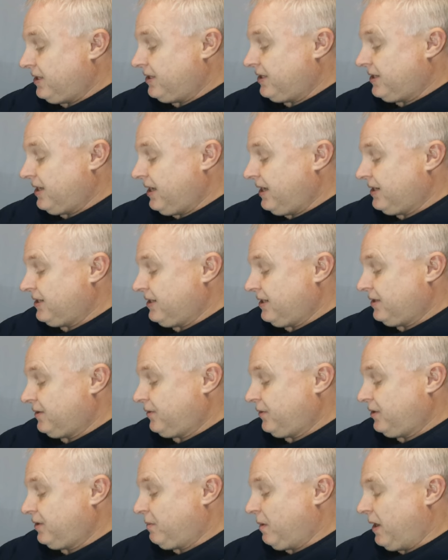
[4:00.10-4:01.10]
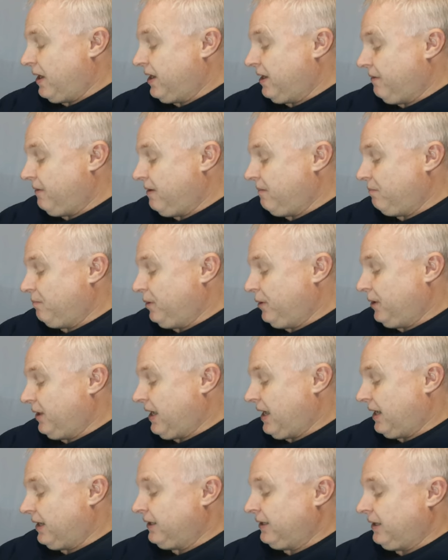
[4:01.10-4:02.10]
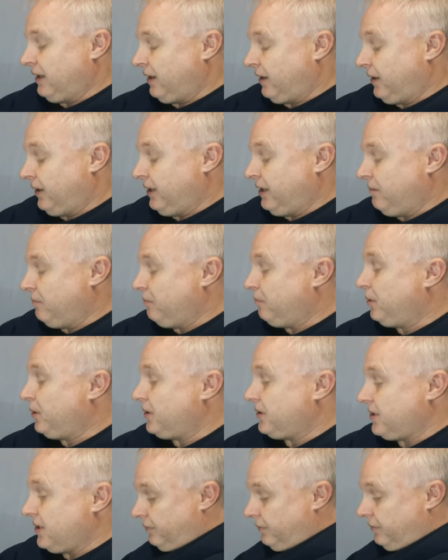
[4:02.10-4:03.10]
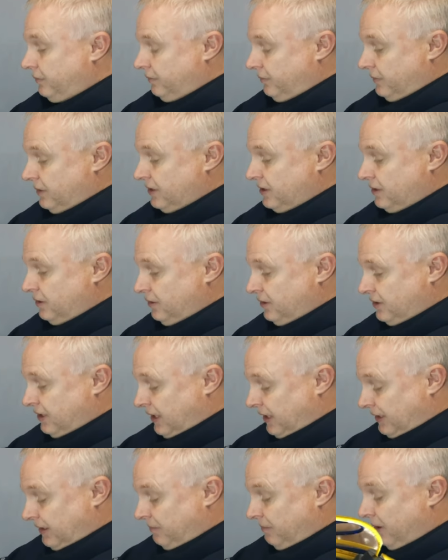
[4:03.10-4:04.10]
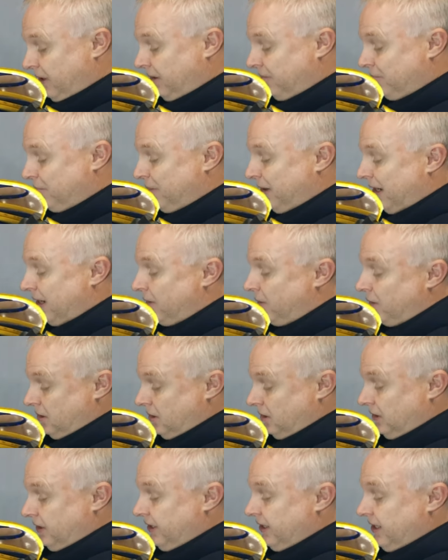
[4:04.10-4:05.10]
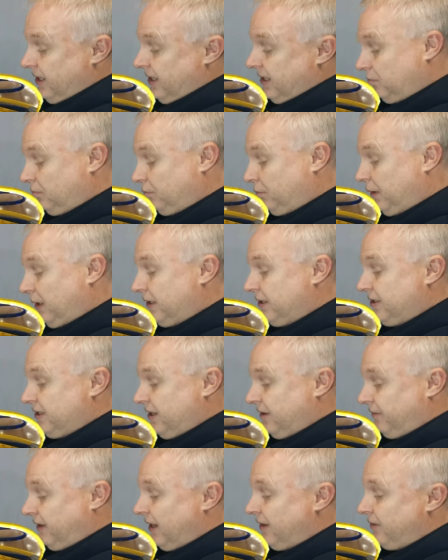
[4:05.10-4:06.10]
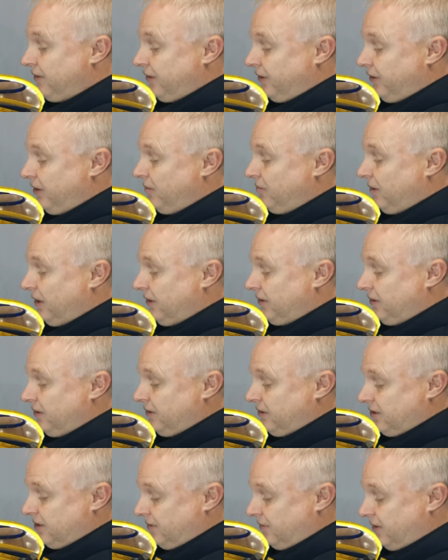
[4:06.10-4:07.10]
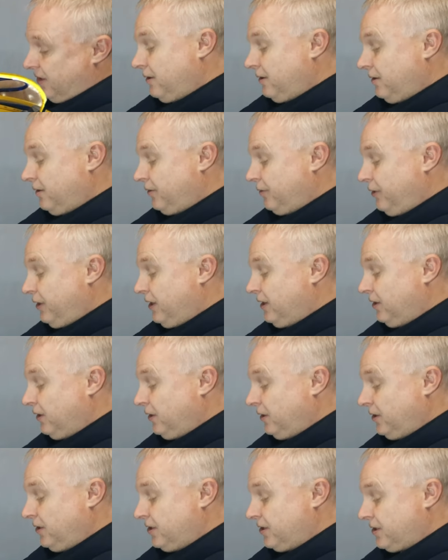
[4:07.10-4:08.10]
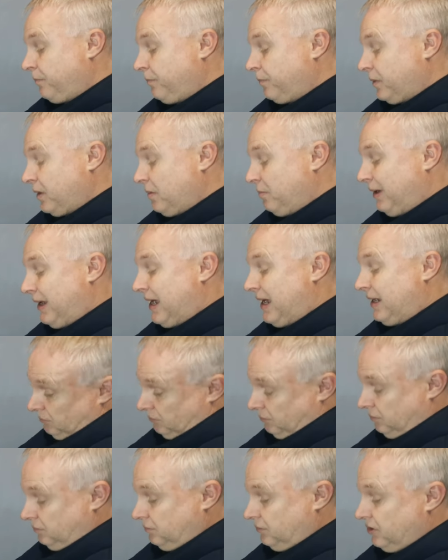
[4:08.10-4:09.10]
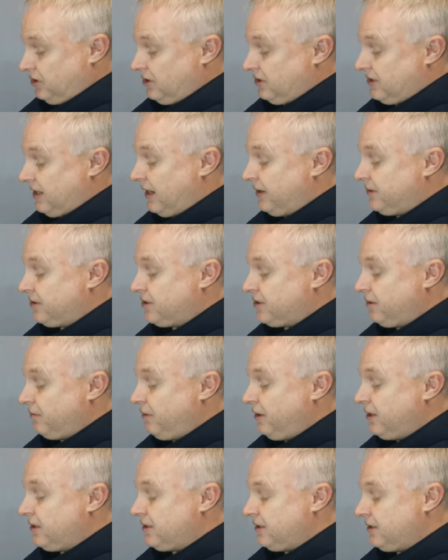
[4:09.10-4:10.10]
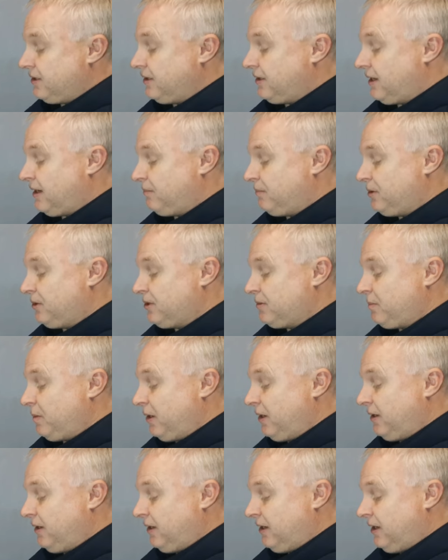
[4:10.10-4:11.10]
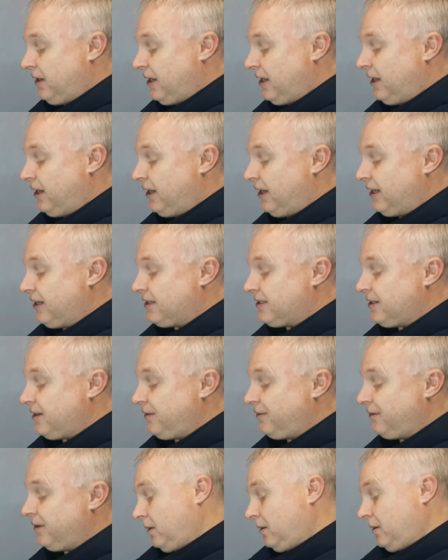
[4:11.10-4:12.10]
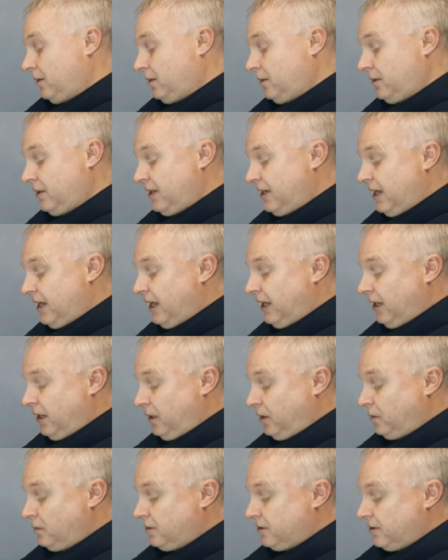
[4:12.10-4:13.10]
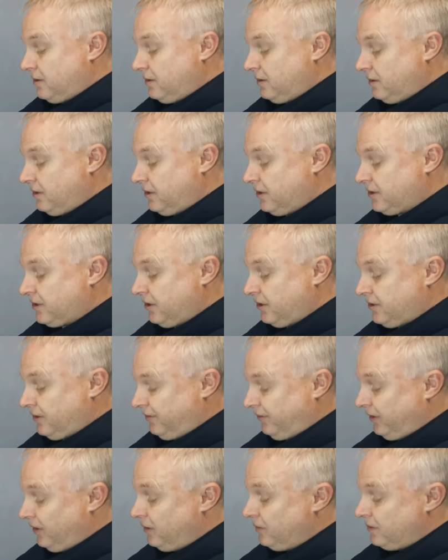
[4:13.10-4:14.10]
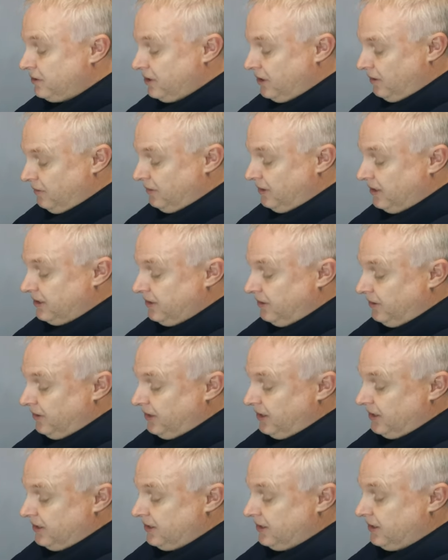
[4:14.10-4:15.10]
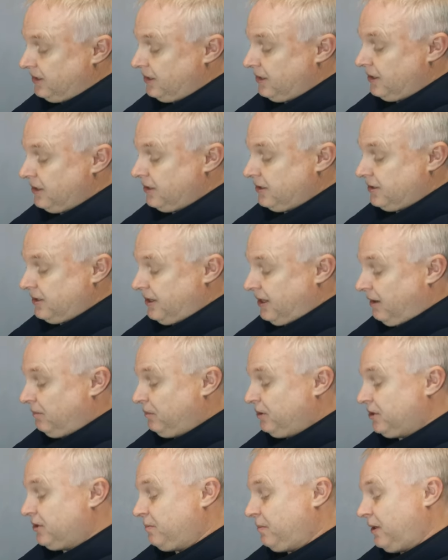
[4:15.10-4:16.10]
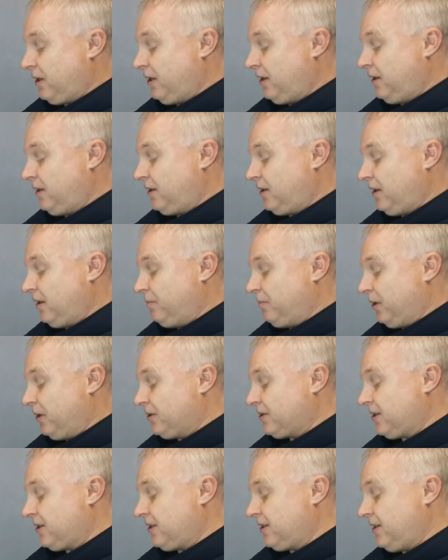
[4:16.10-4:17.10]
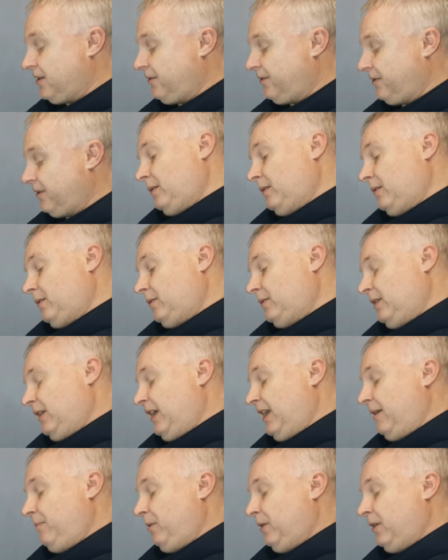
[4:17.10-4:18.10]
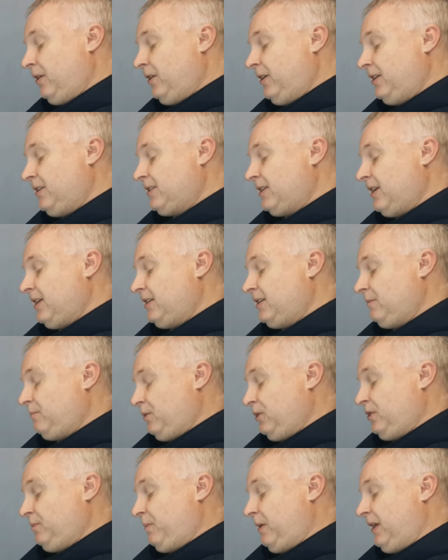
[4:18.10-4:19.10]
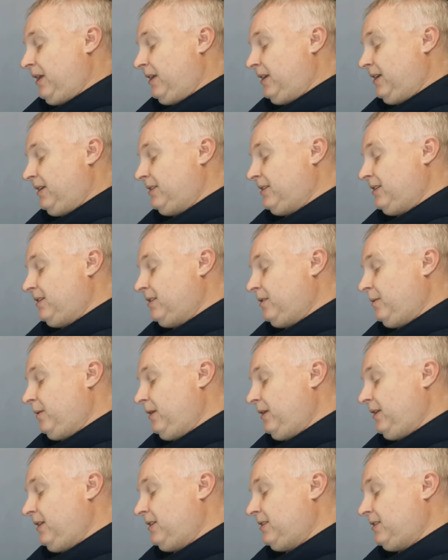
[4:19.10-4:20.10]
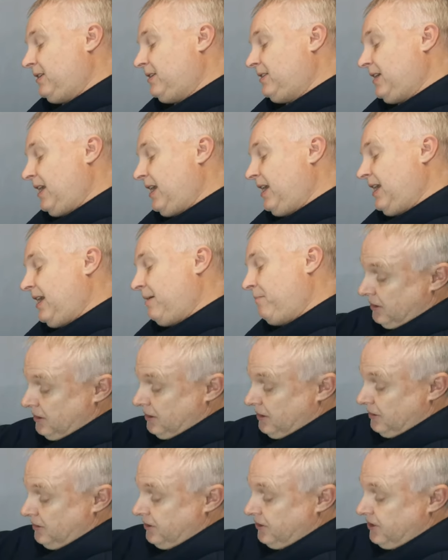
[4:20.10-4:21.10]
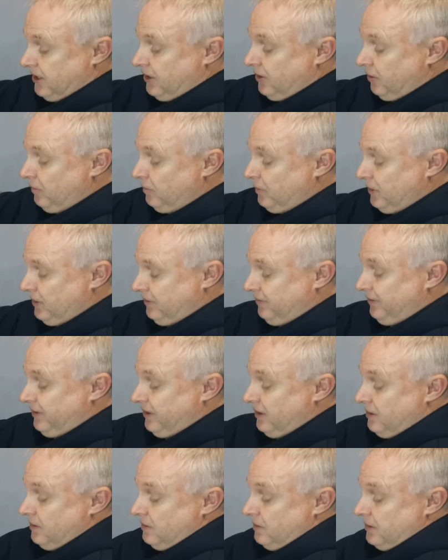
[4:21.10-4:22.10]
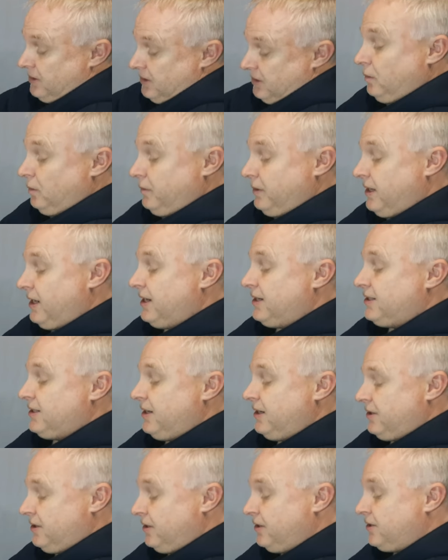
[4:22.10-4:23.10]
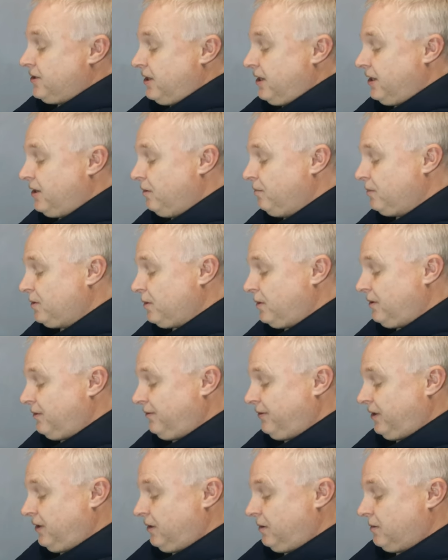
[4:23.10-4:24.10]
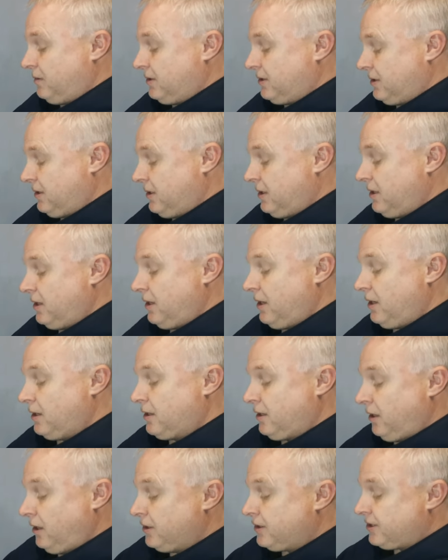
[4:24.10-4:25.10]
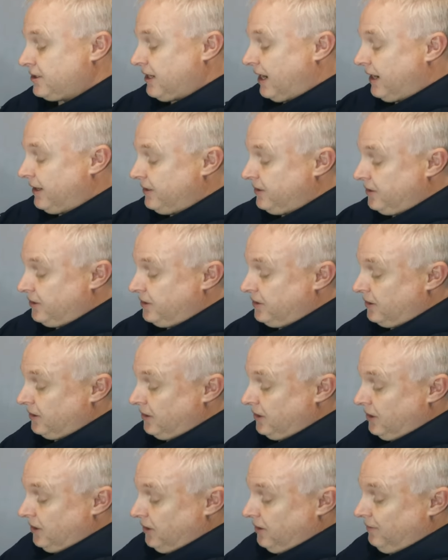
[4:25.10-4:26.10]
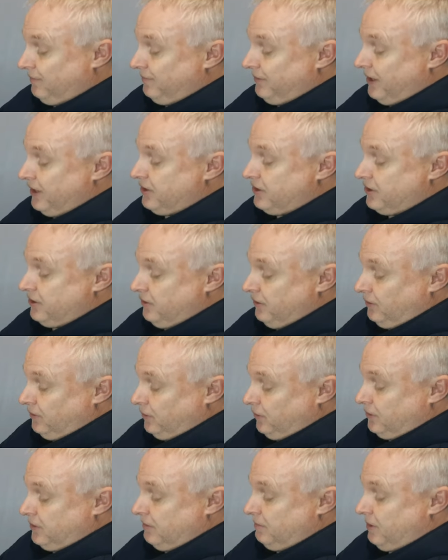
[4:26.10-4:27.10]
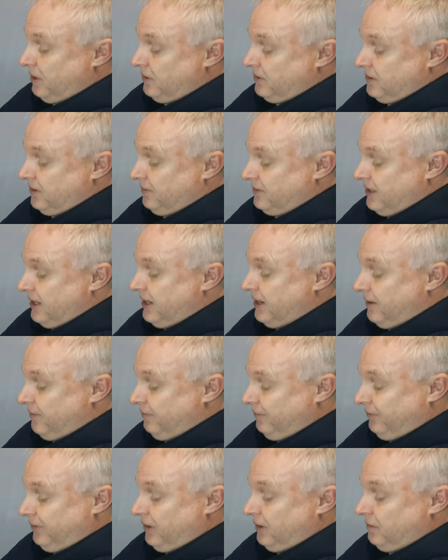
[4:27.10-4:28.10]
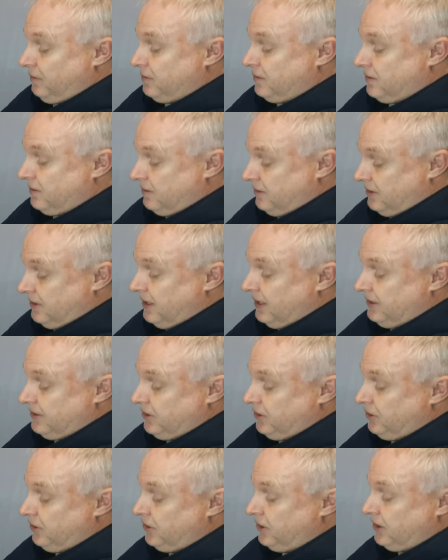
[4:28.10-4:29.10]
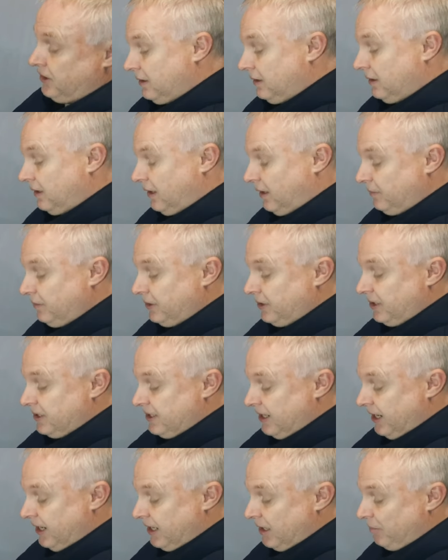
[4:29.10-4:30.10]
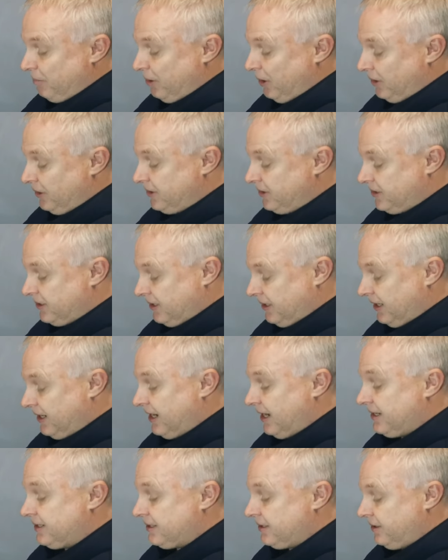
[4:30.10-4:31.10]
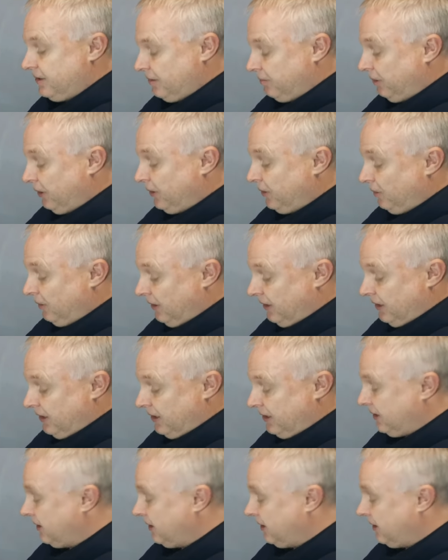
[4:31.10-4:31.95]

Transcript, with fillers: says it's for speaker input and line input. This looks like the main power lead, plenty of length on it by the looks of it. Three colours. The black stands to reason that must be the negative. The yellow has got a fuse unit on it, so that must be the positive. The label on it says it must be connected to at least a 10 amp. Does it come with a fuse? Yes, it does. It comes with a fuse. A standard conventional automotive 10 amp fuse. So that's good. I'm going to take a punt and guess that the blue lead